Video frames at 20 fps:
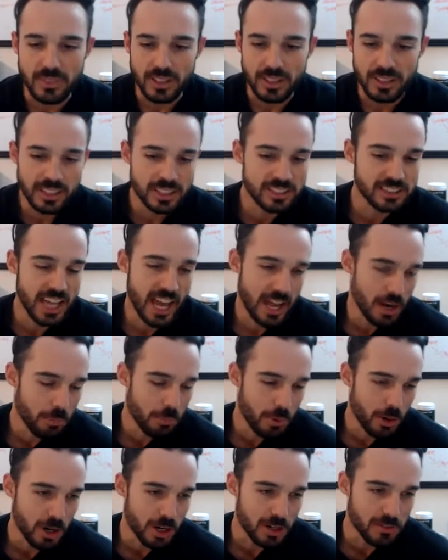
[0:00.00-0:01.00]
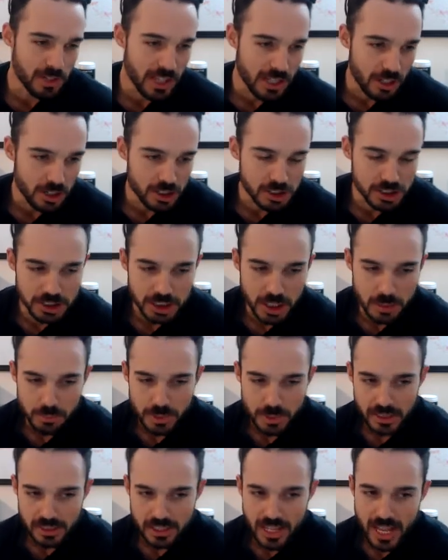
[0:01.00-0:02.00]
it's kind of part of like our
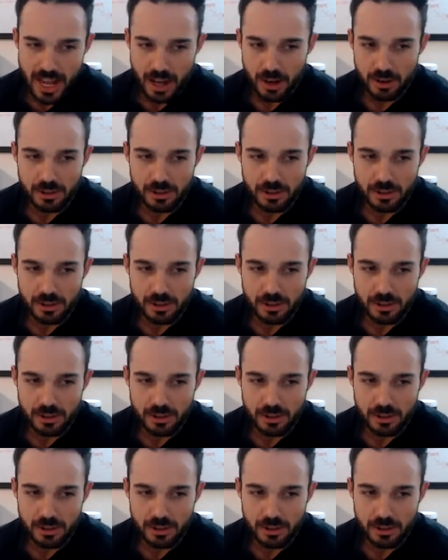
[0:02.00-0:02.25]
shipping now,